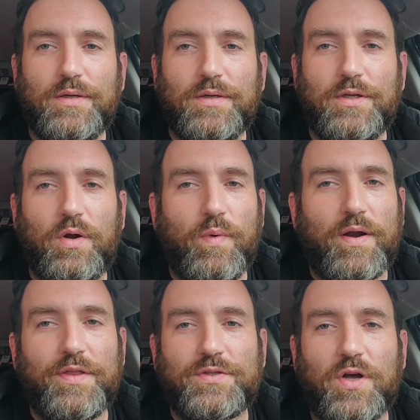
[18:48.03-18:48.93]
You know,
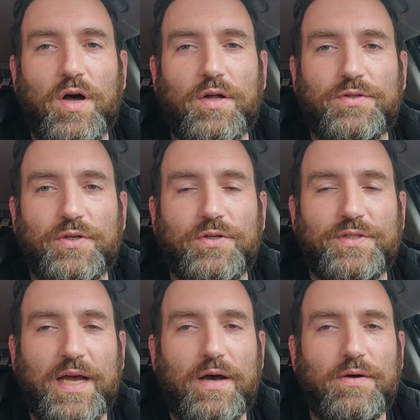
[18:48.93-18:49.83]
where this all
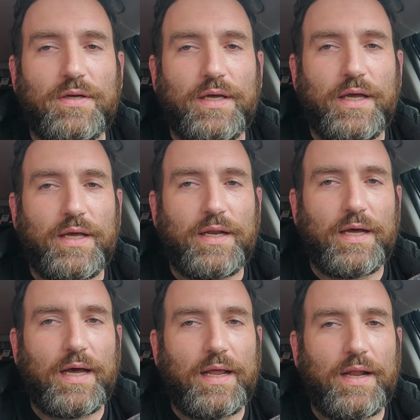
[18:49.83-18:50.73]
turns out, and
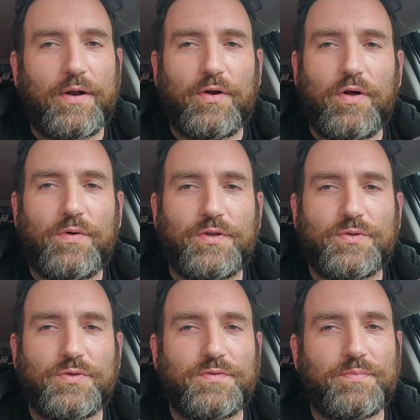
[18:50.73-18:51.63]
I don't know. This
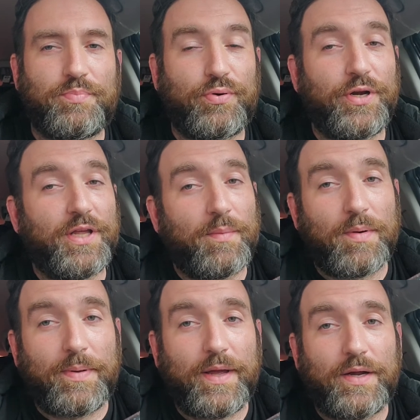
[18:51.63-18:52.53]
was pretty
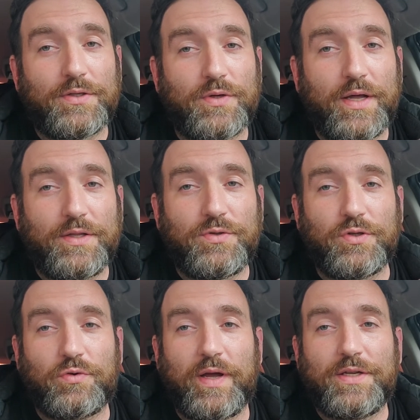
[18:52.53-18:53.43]
unprepared, so I didn't do
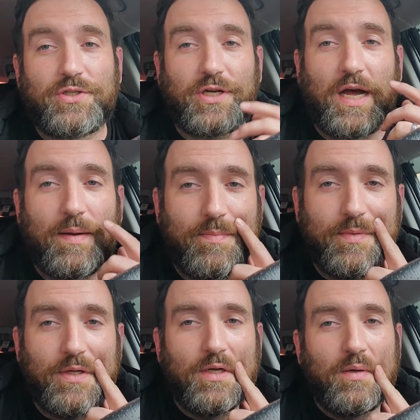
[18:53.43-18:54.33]
the greatest job,
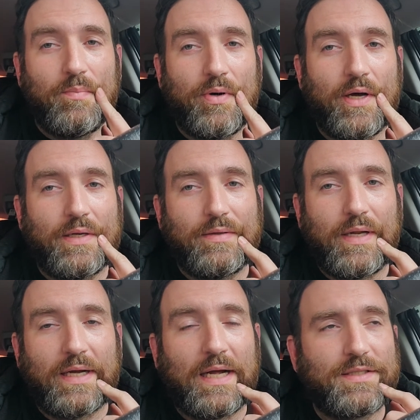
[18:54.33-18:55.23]
but
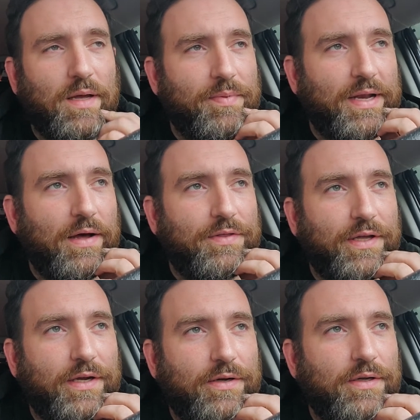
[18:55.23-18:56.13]
I got something out
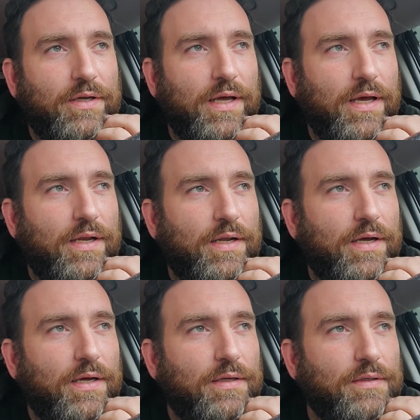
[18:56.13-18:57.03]
there,
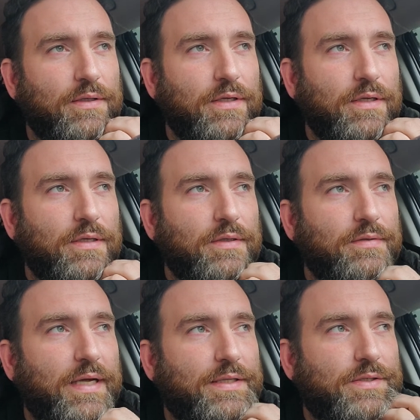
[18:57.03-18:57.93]
and
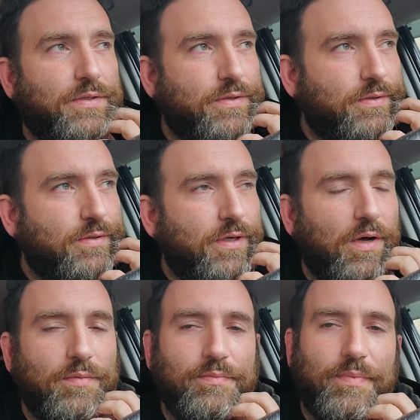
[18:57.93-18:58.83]
that's, you
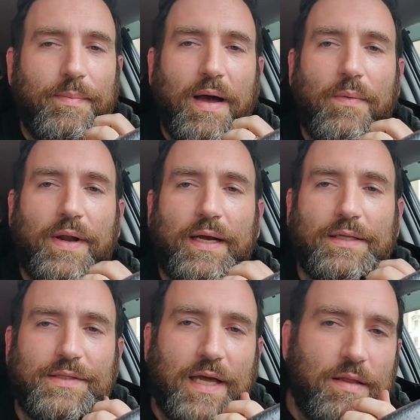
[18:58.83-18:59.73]
know, about what I
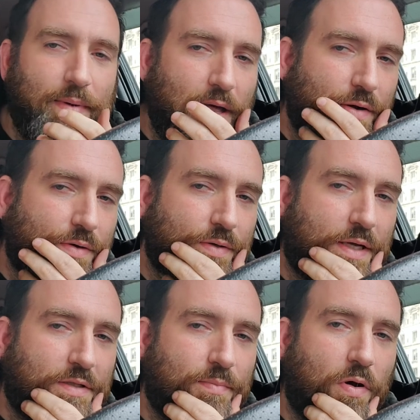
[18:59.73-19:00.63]
got to say on the matter
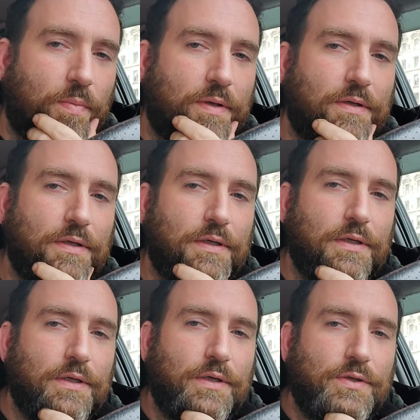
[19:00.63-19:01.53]
at the moment.
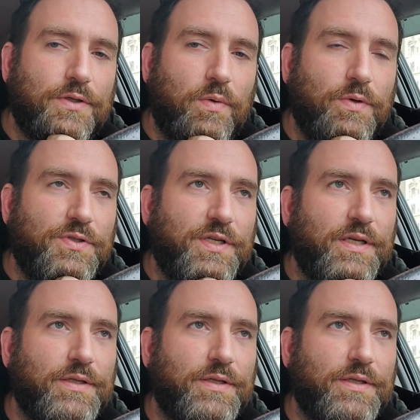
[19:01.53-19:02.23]
So we'll see.